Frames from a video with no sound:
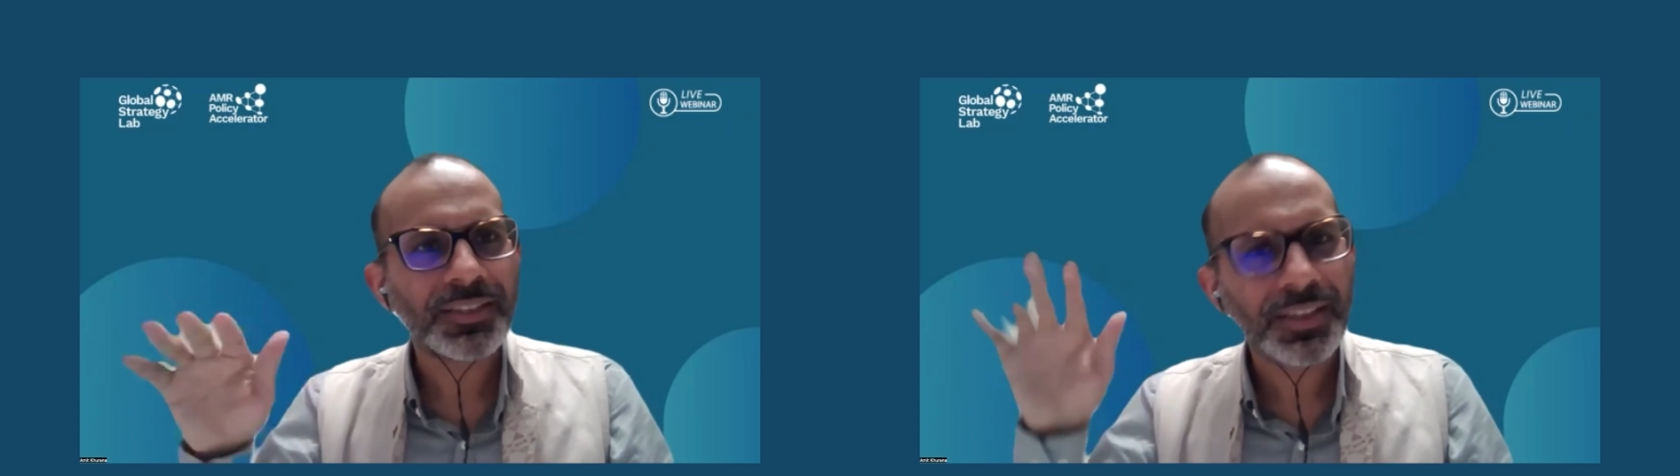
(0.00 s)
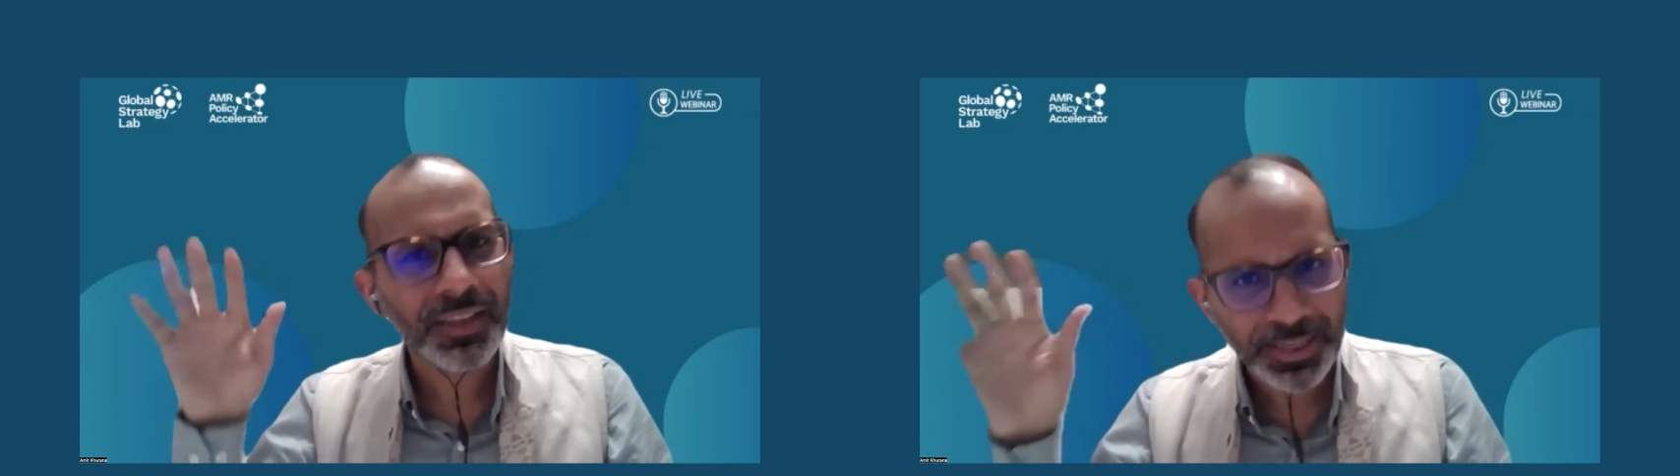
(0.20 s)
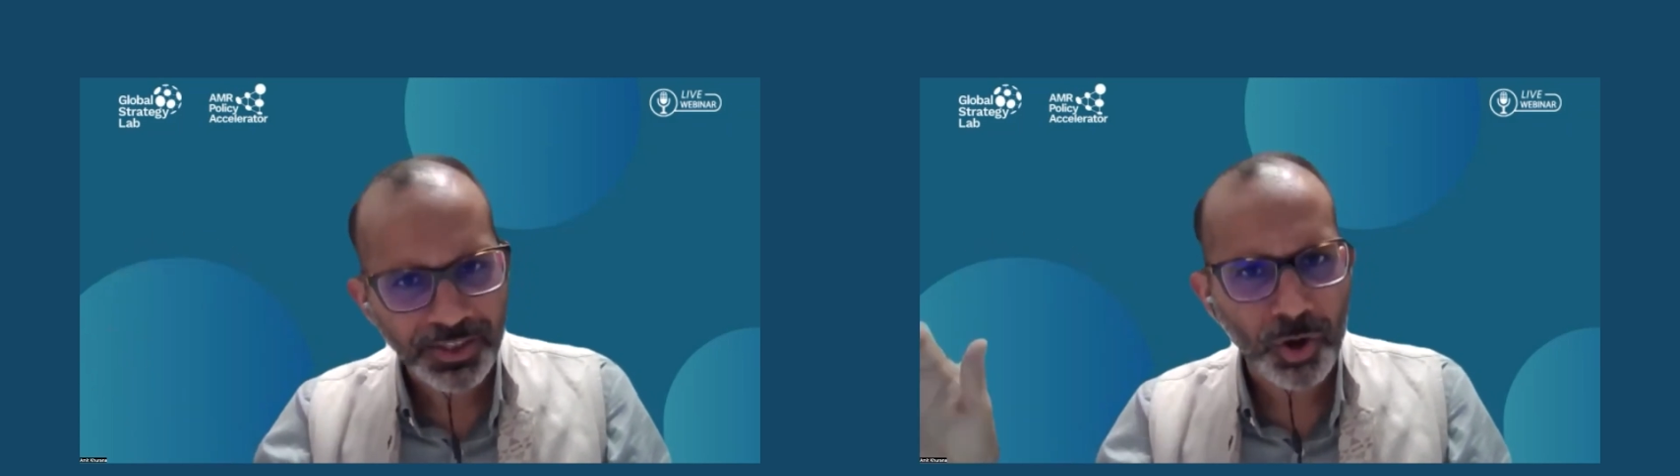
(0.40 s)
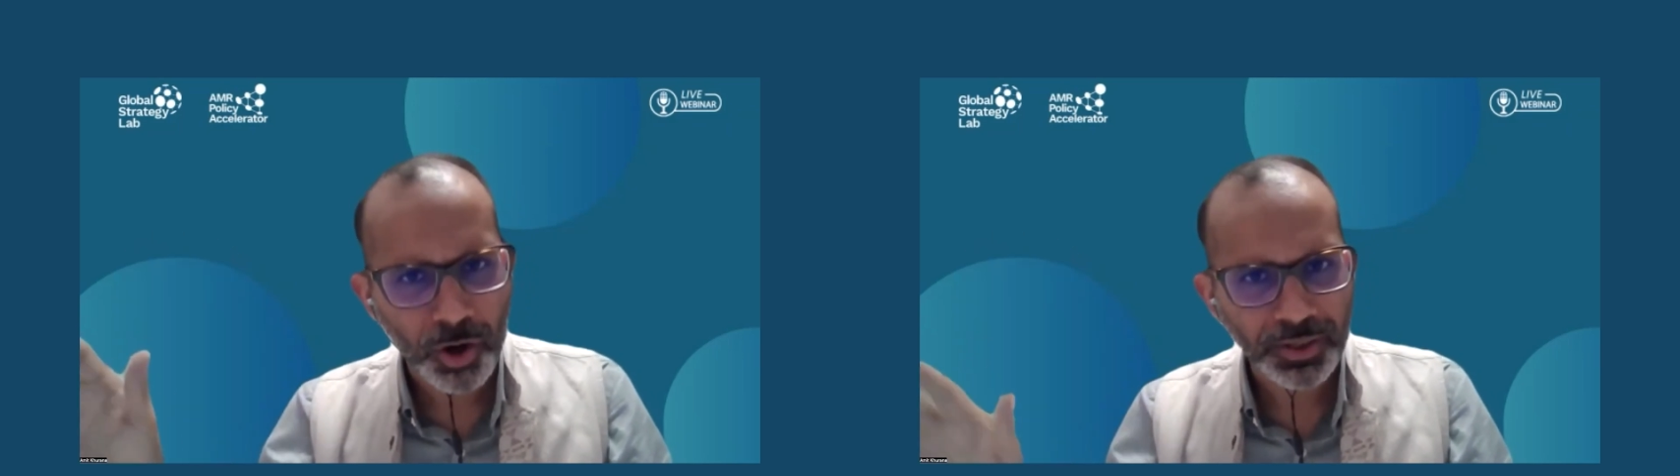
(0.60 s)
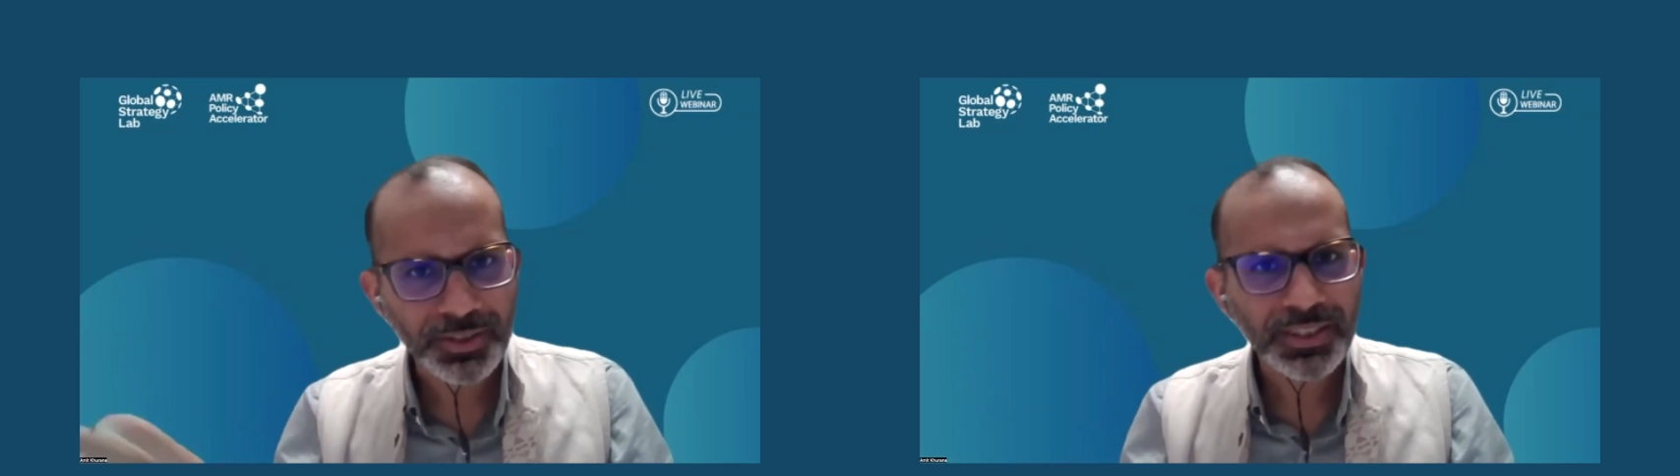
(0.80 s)
it later
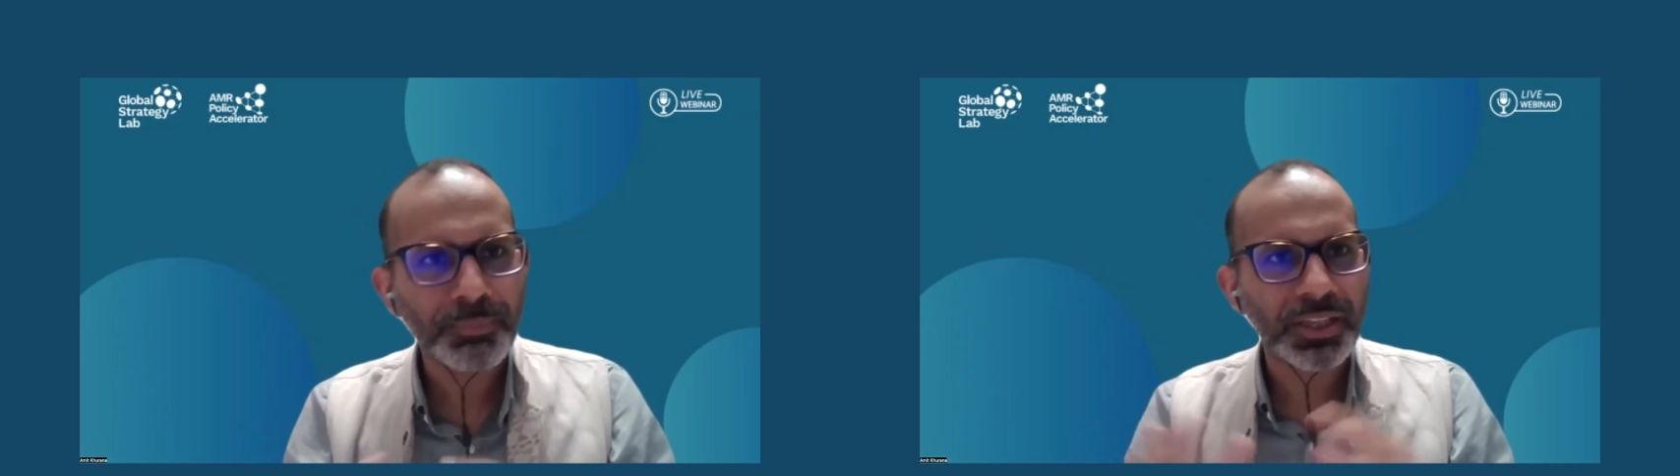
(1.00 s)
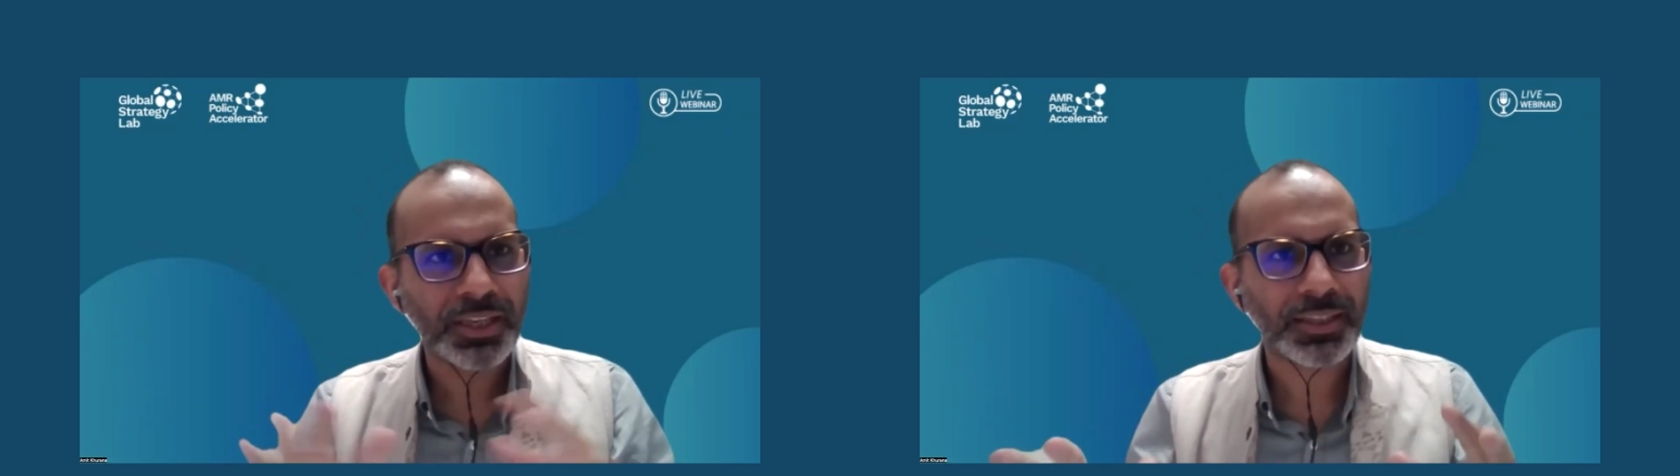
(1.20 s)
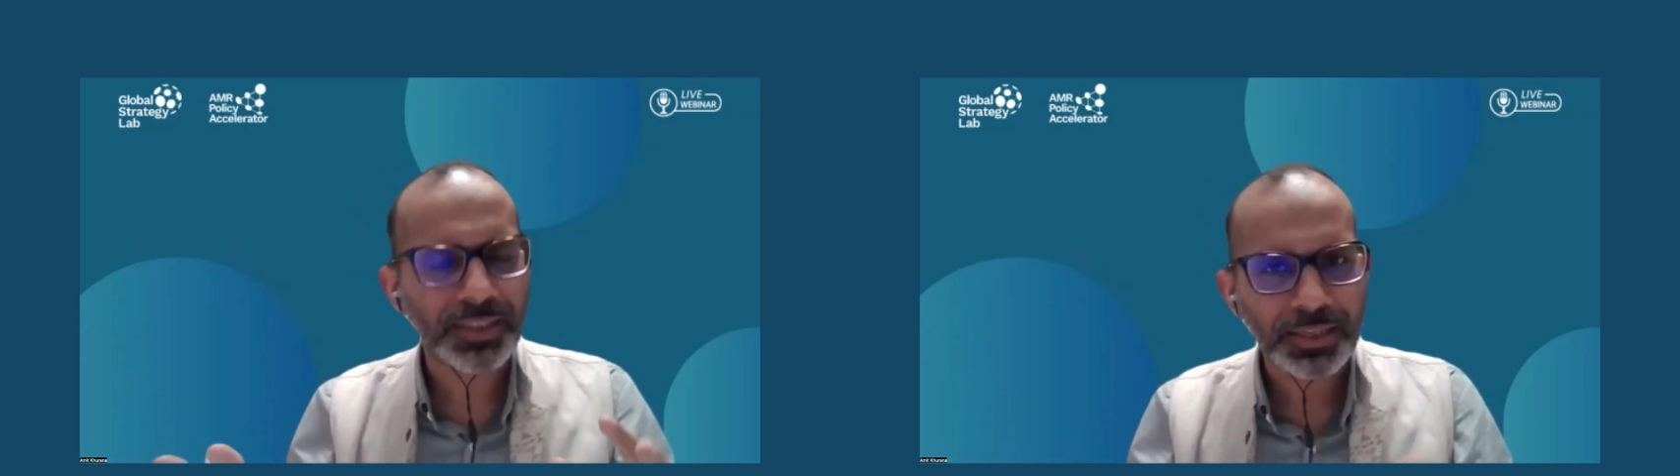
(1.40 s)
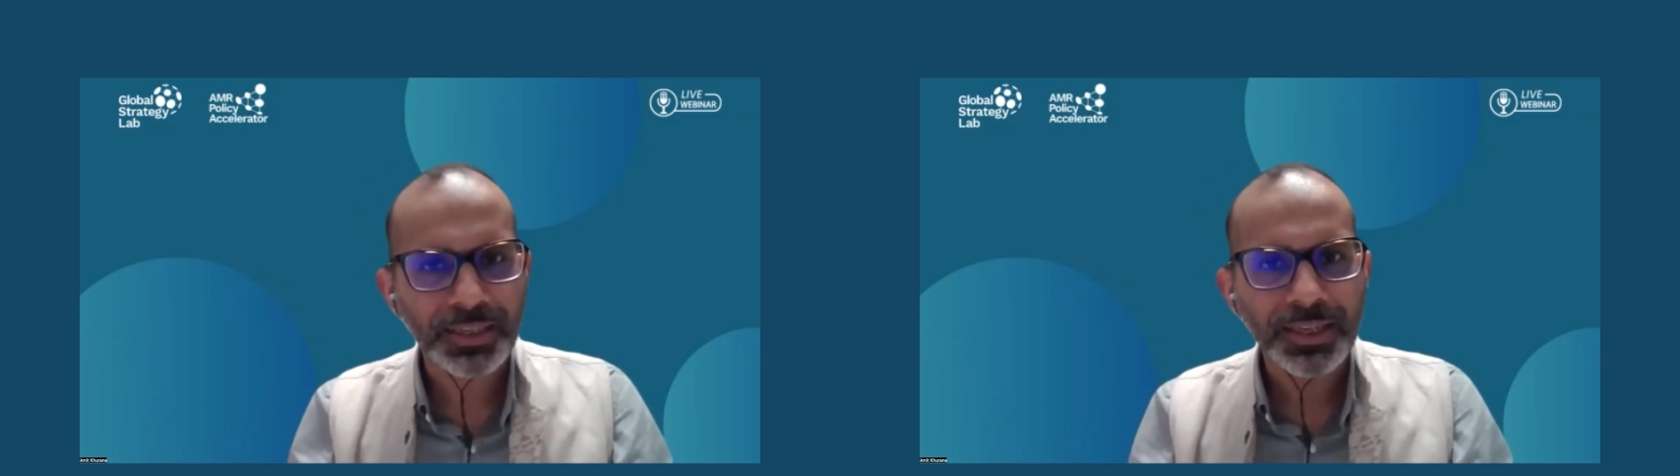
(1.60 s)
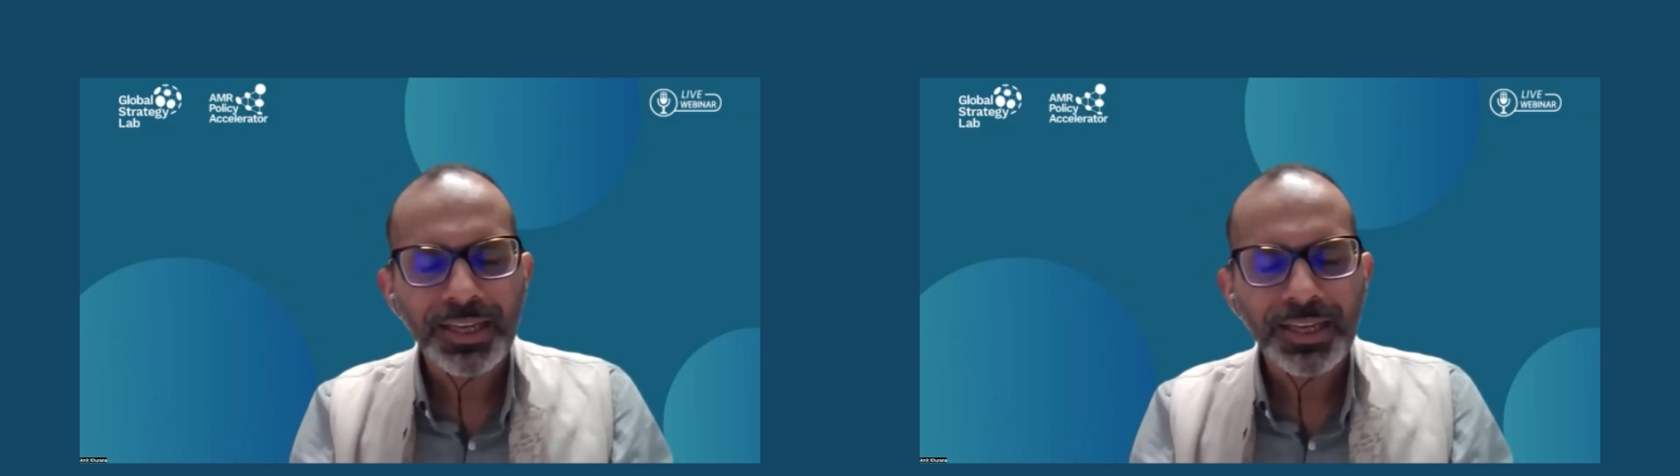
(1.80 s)
on, something like that.